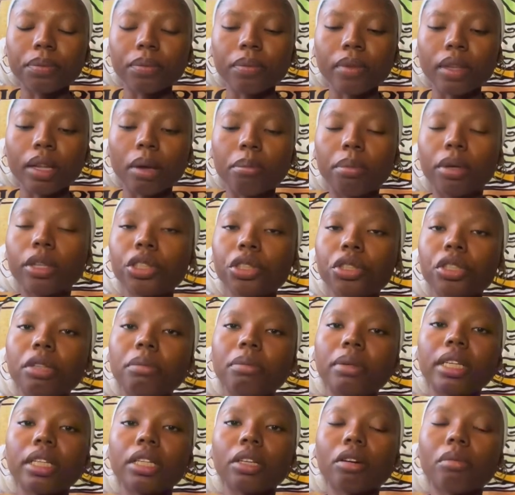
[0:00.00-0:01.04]
push you to
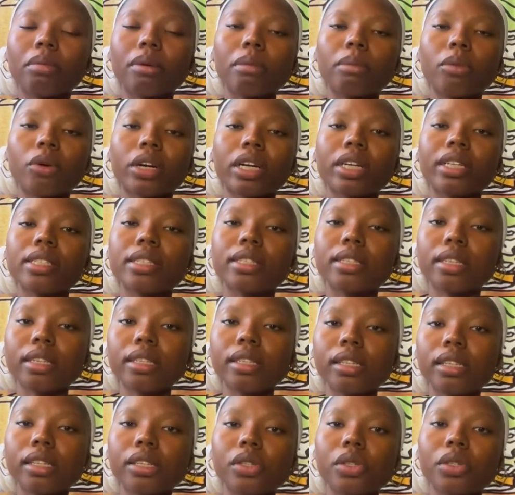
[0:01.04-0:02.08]
be a little bit more
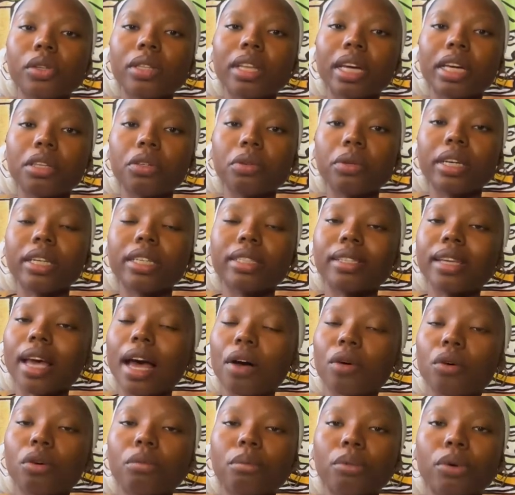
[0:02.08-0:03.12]
consistent, so that you can
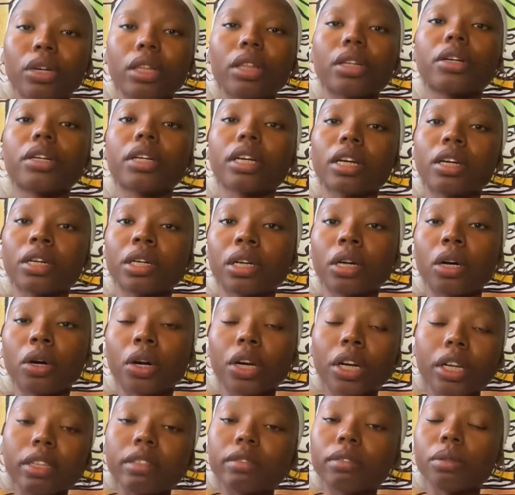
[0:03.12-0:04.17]
tackle more learning
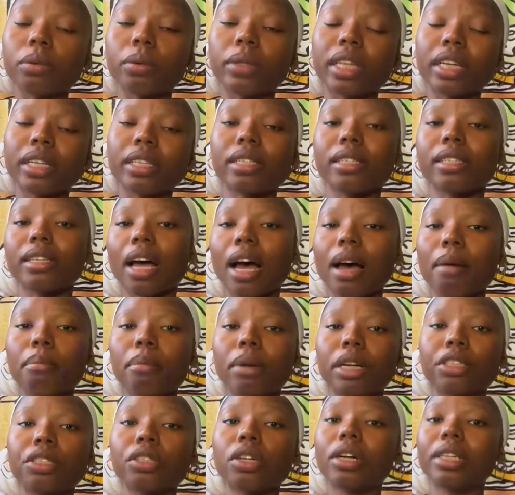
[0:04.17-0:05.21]
curves when there's not
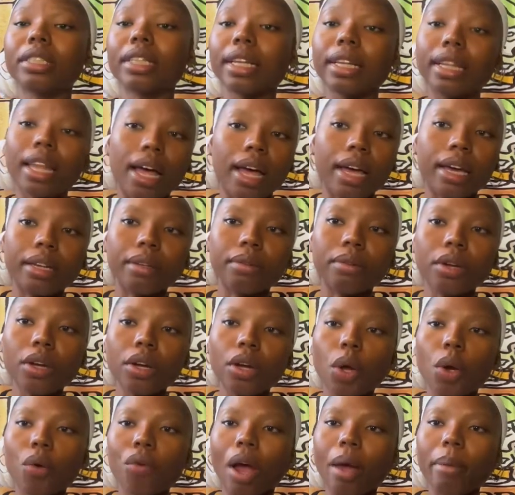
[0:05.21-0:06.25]
much on the line,
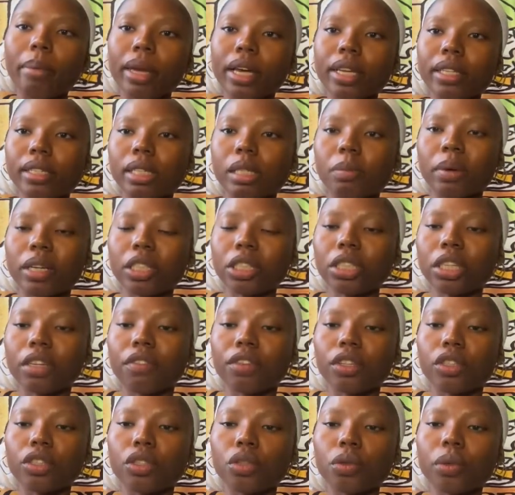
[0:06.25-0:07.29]
right? Because especially if
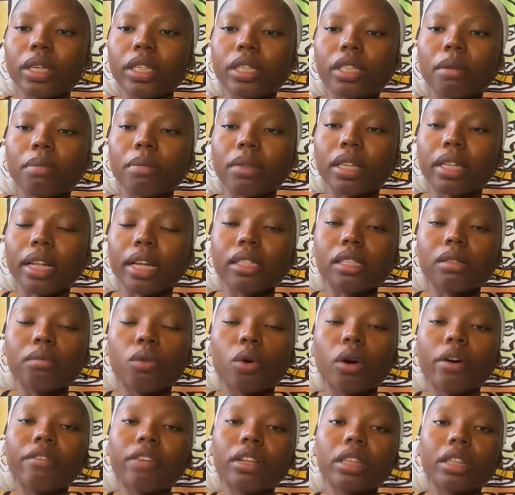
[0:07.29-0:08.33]
you're doing something that's more
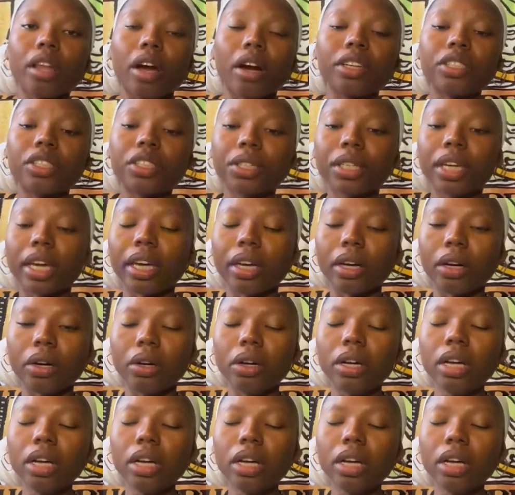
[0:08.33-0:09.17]
of a large scale,